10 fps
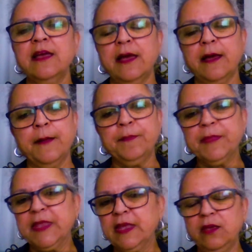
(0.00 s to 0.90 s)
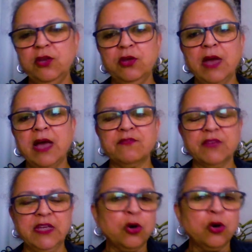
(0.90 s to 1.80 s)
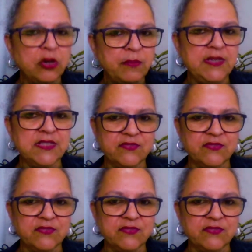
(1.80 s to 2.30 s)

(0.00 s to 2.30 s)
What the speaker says: have economies